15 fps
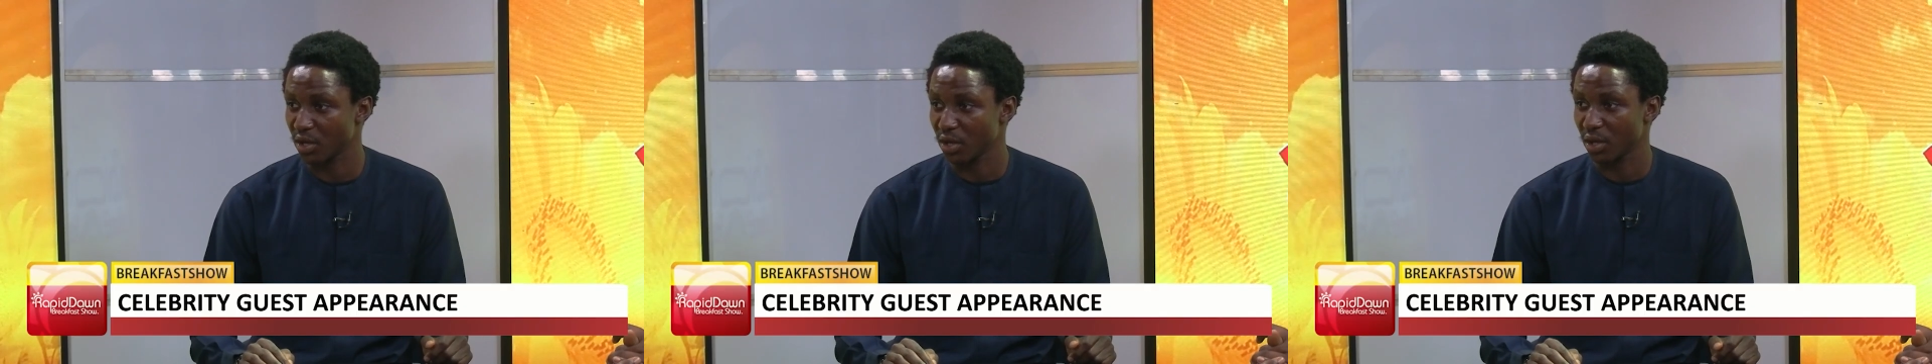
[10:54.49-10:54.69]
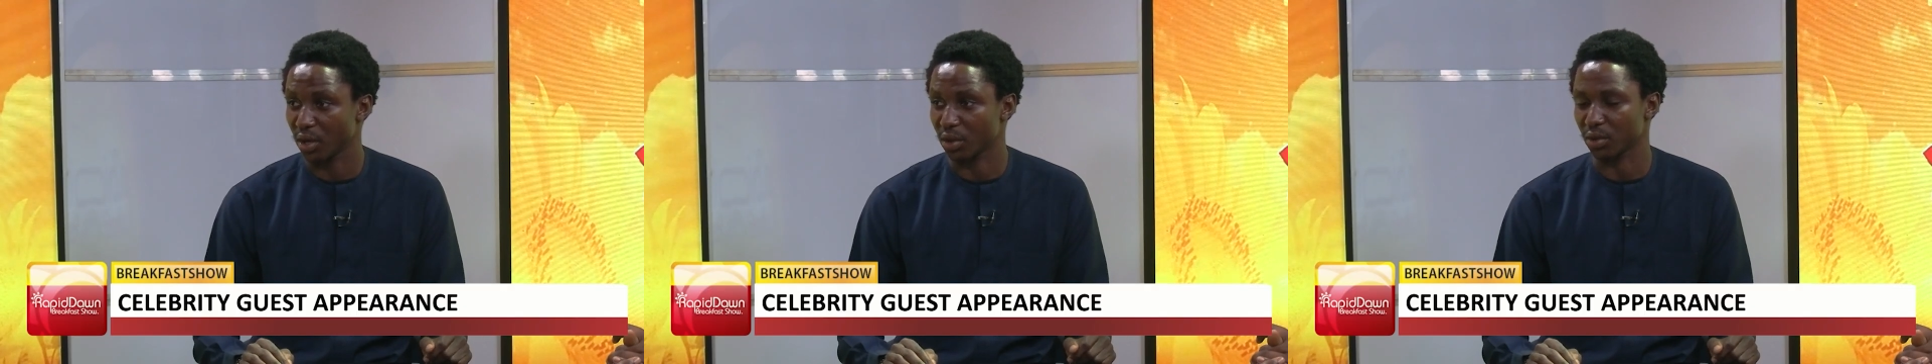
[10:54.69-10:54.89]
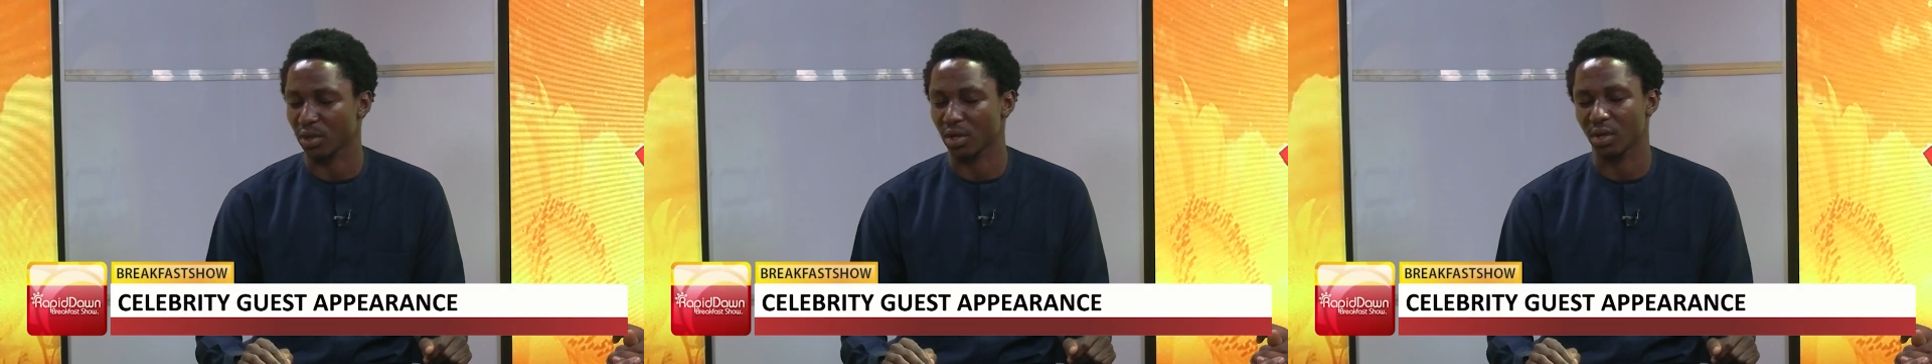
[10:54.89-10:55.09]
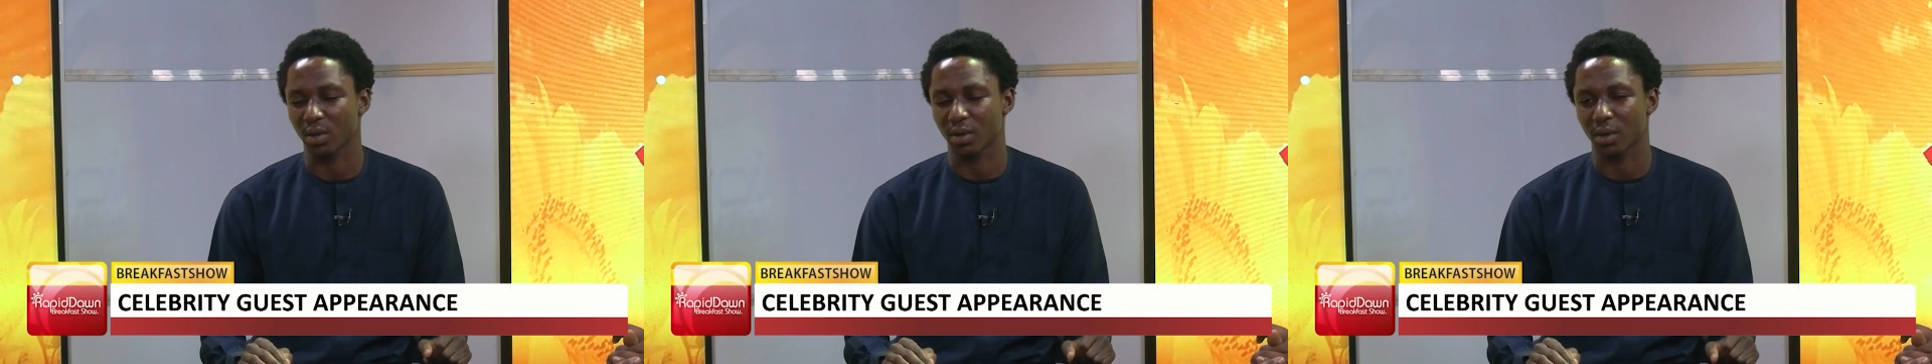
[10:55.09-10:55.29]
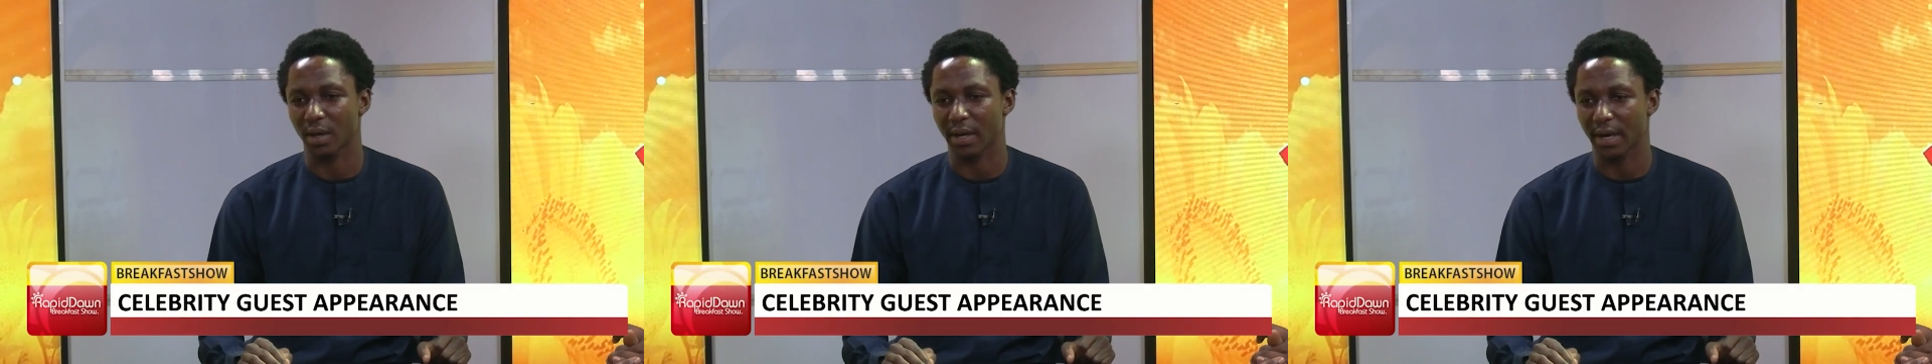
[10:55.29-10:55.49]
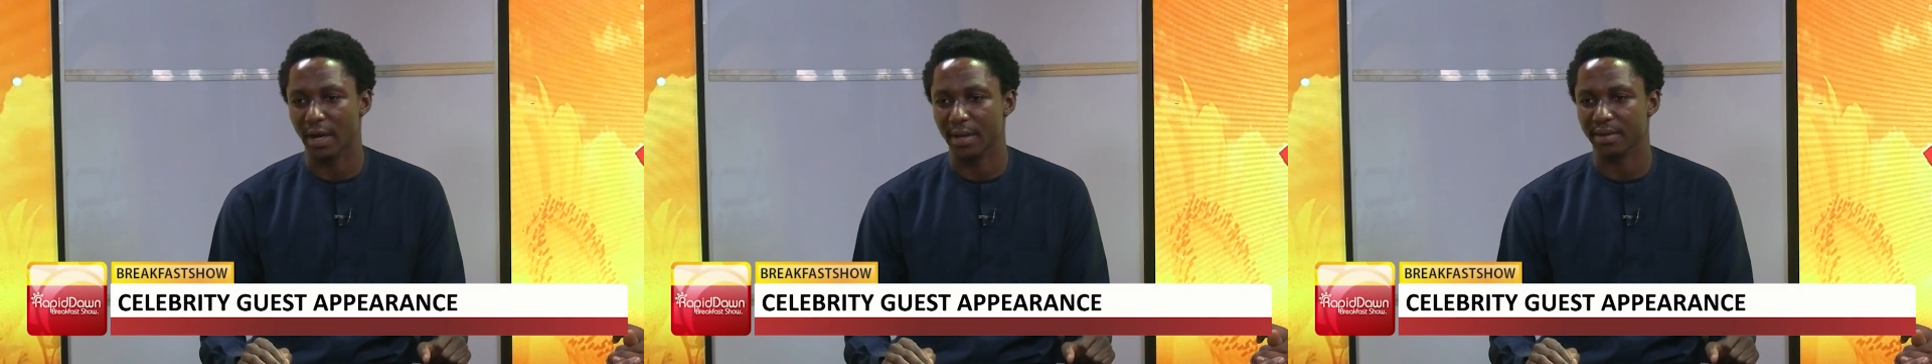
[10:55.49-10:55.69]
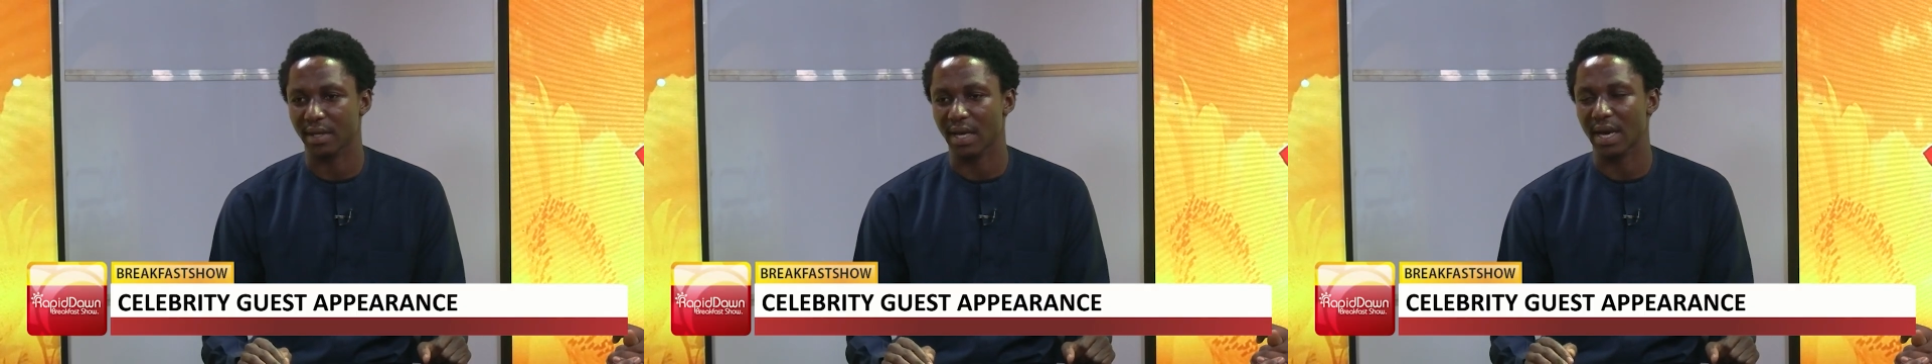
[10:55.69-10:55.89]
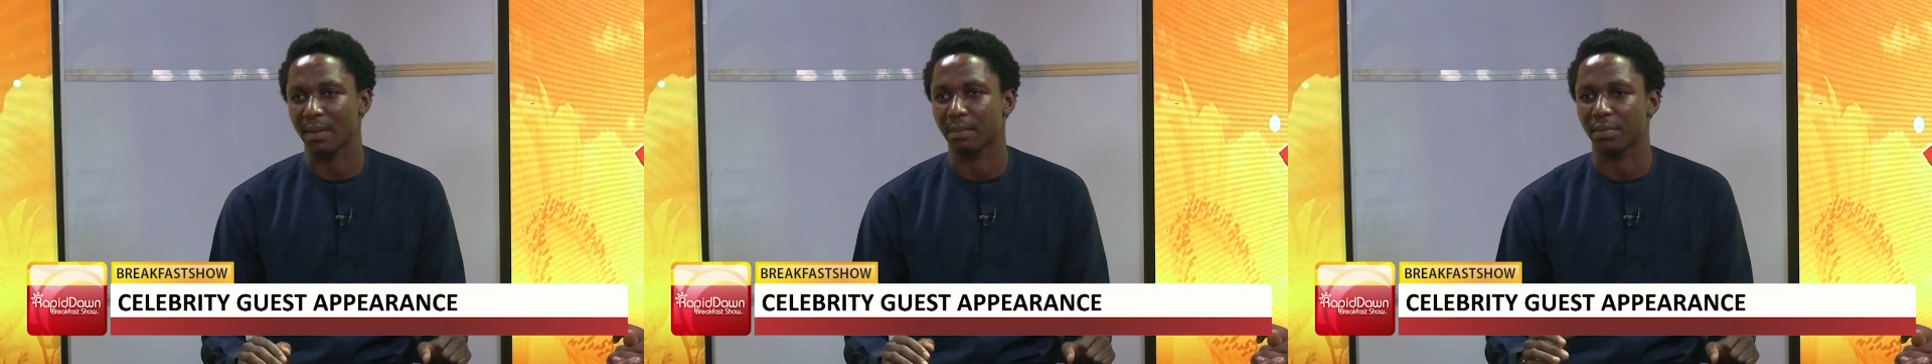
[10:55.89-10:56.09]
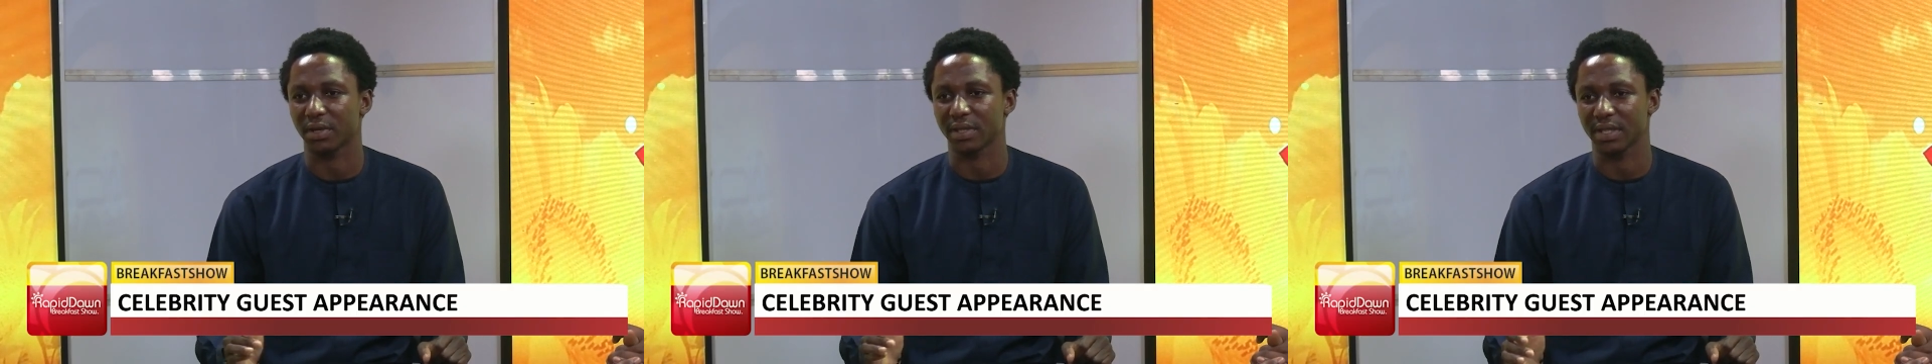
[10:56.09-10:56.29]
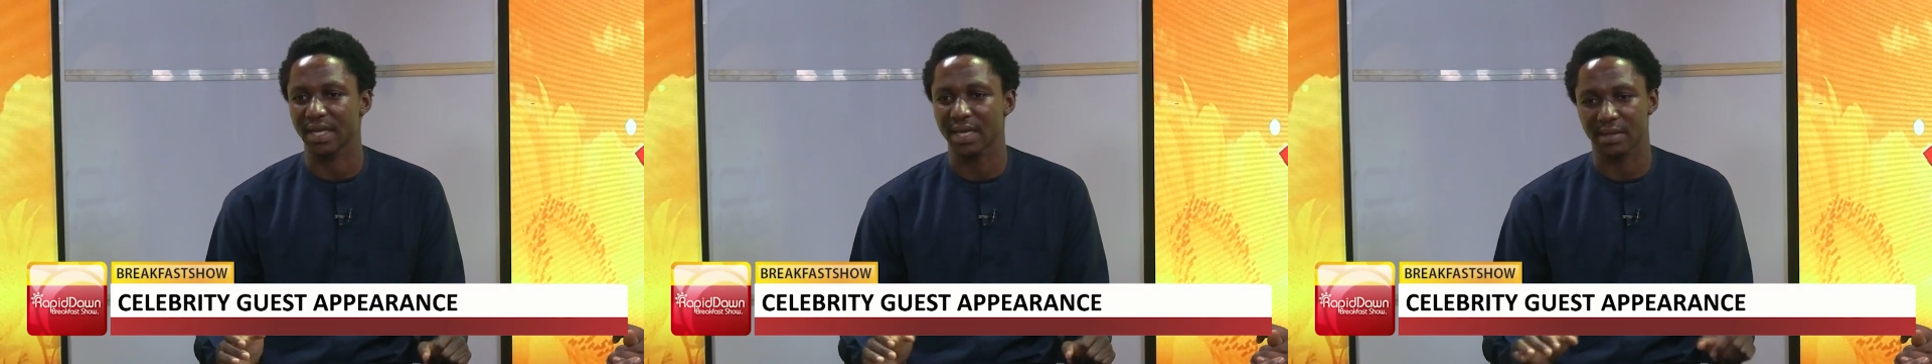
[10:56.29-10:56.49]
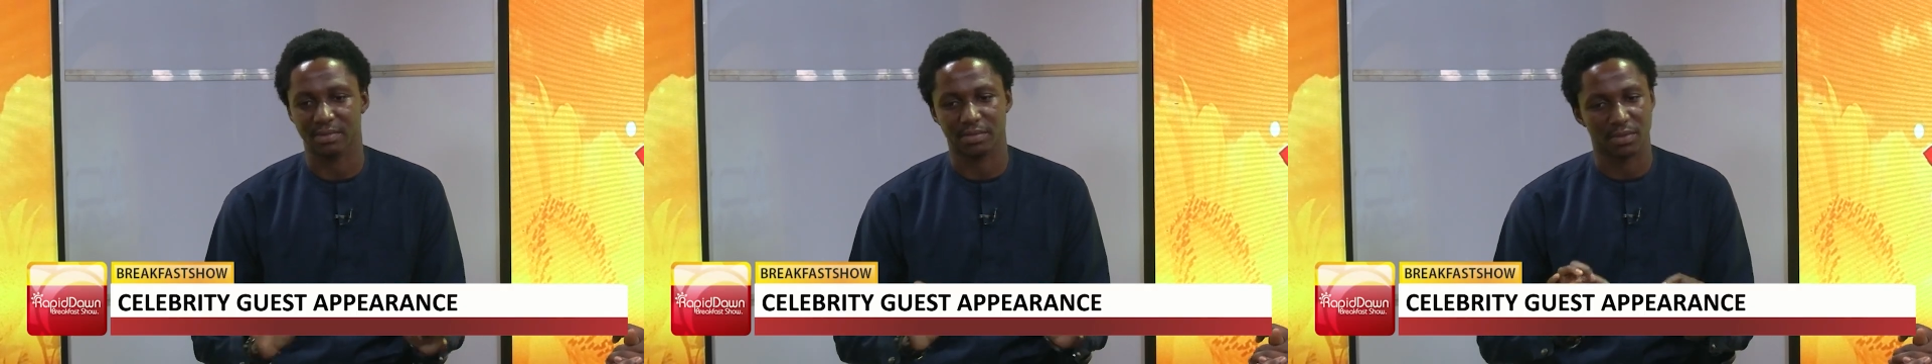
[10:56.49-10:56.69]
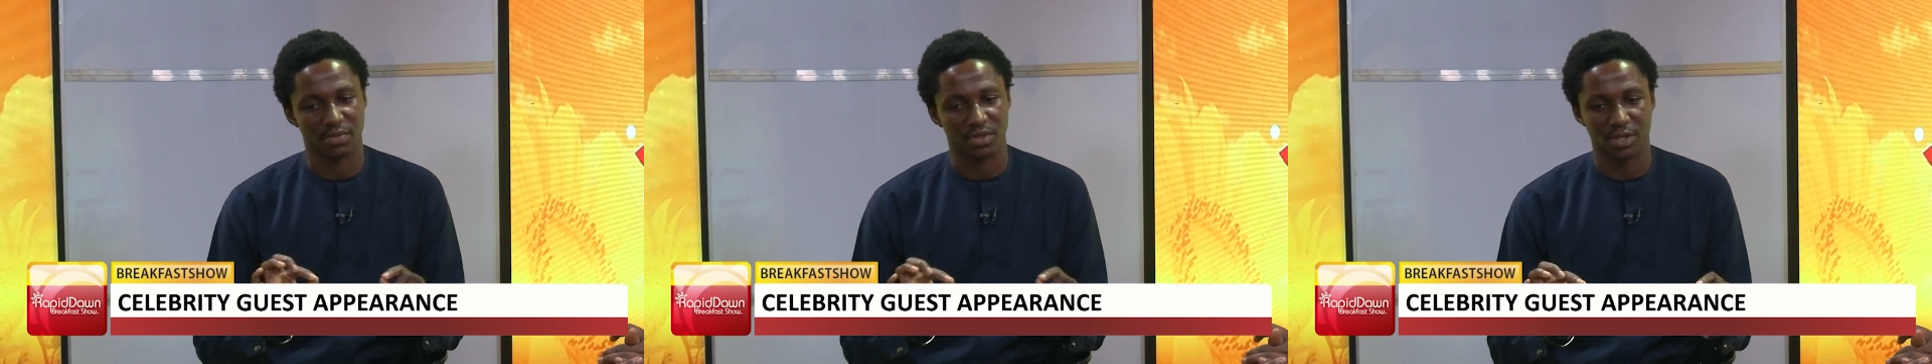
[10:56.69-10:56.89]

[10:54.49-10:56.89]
You know, but then the most